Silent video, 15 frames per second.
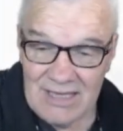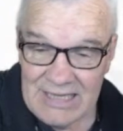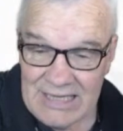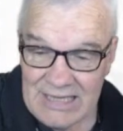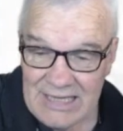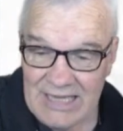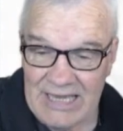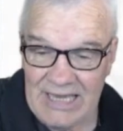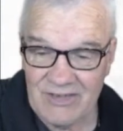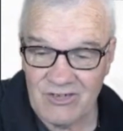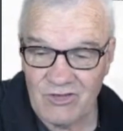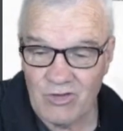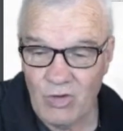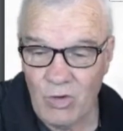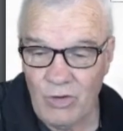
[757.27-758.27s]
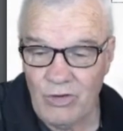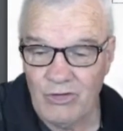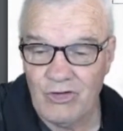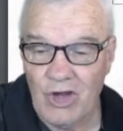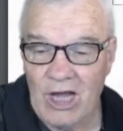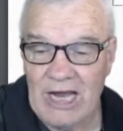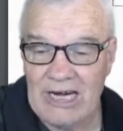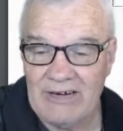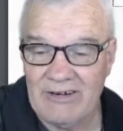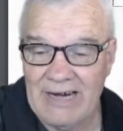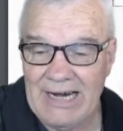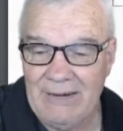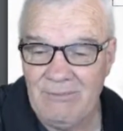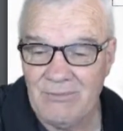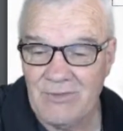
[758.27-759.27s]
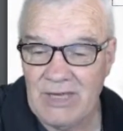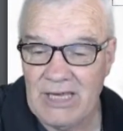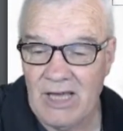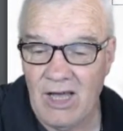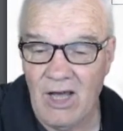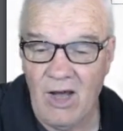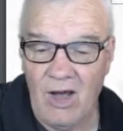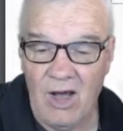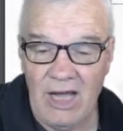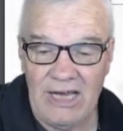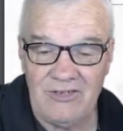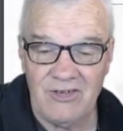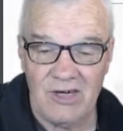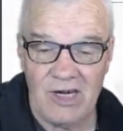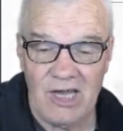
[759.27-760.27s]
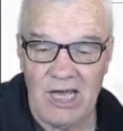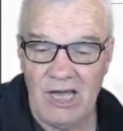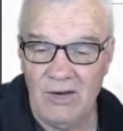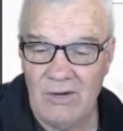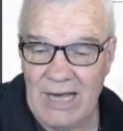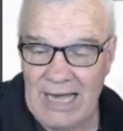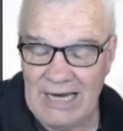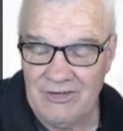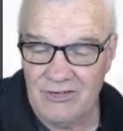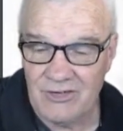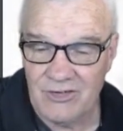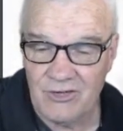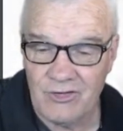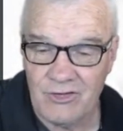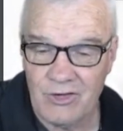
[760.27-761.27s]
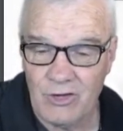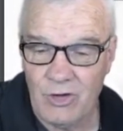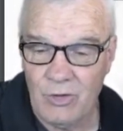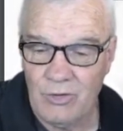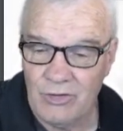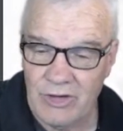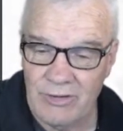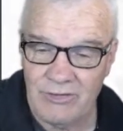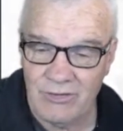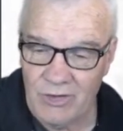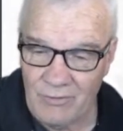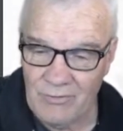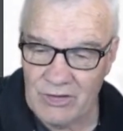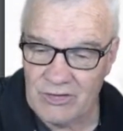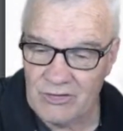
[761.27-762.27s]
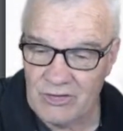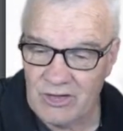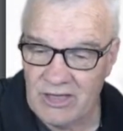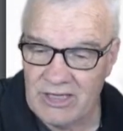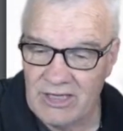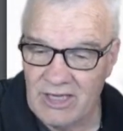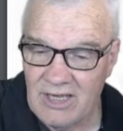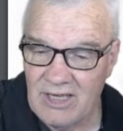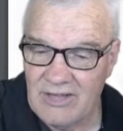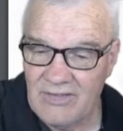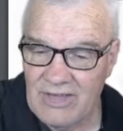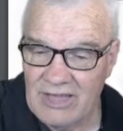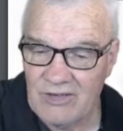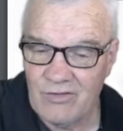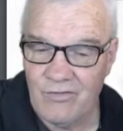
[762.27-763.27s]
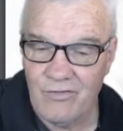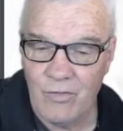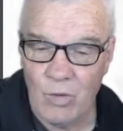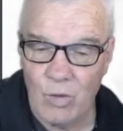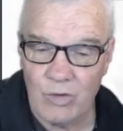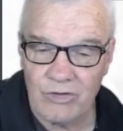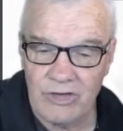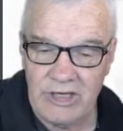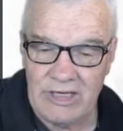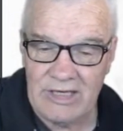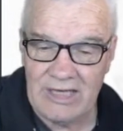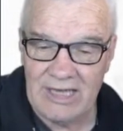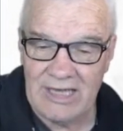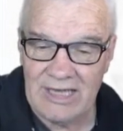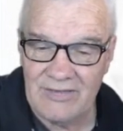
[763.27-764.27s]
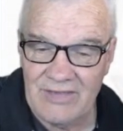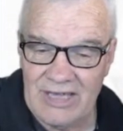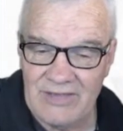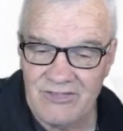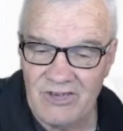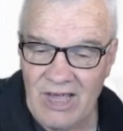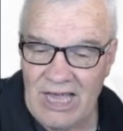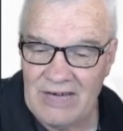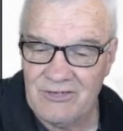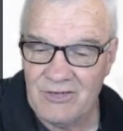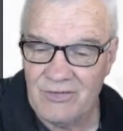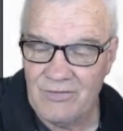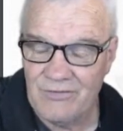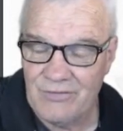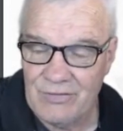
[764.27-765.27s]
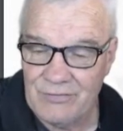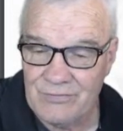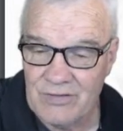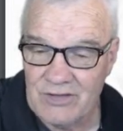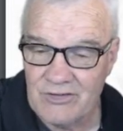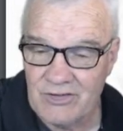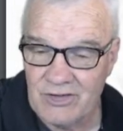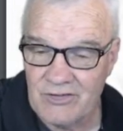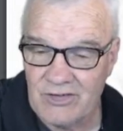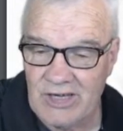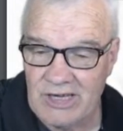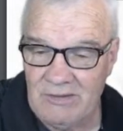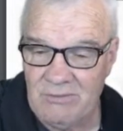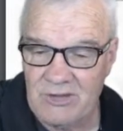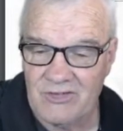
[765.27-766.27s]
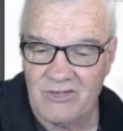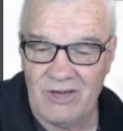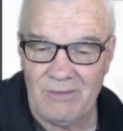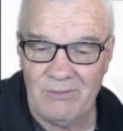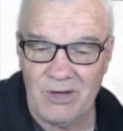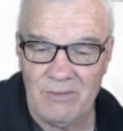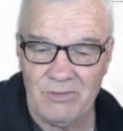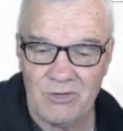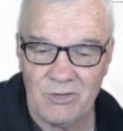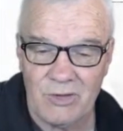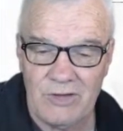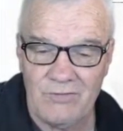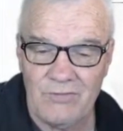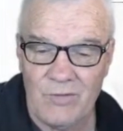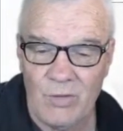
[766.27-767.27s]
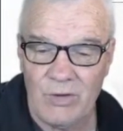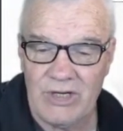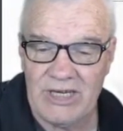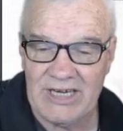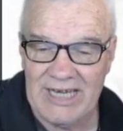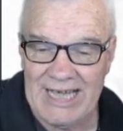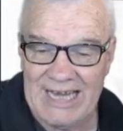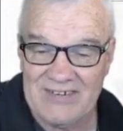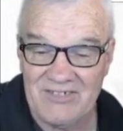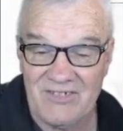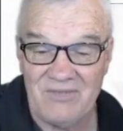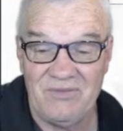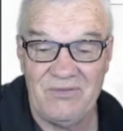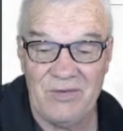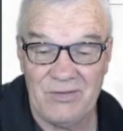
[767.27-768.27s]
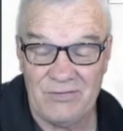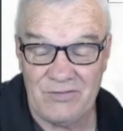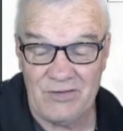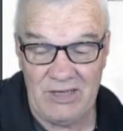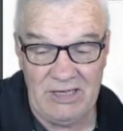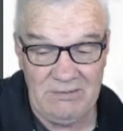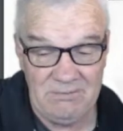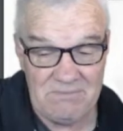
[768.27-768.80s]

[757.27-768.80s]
Yes, draw the diagram. The high to low, 102. So it's obviously, that's 40, that's 150. So it's going to be somewhere between 40 and 150.